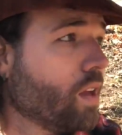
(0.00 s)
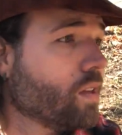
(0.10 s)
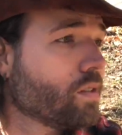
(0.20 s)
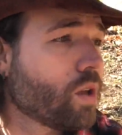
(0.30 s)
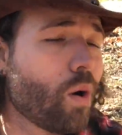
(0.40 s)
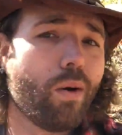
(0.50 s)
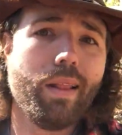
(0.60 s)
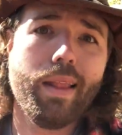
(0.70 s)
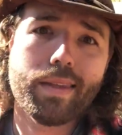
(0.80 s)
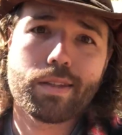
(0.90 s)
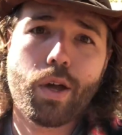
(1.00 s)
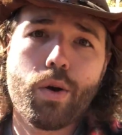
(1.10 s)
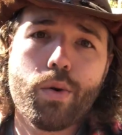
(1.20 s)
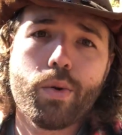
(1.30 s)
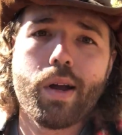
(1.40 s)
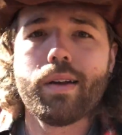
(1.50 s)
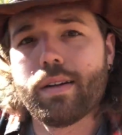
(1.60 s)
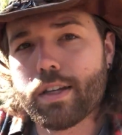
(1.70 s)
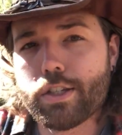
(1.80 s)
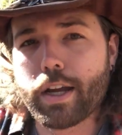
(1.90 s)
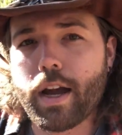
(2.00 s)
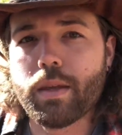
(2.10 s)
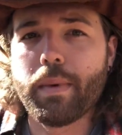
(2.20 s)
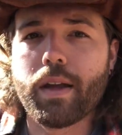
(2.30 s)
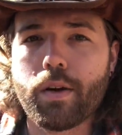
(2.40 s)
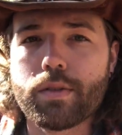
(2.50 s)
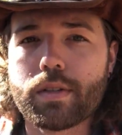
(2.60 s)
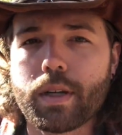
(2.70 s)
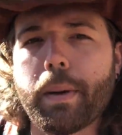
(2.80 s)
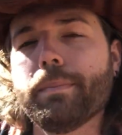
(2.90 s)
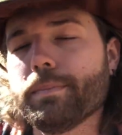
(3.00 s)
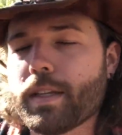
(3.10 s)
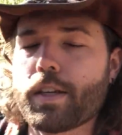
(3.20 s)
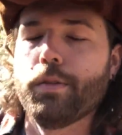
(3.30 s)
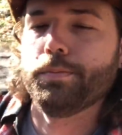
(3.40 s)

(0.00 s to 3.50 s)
So let's go check out the big goats. Come on, let's go.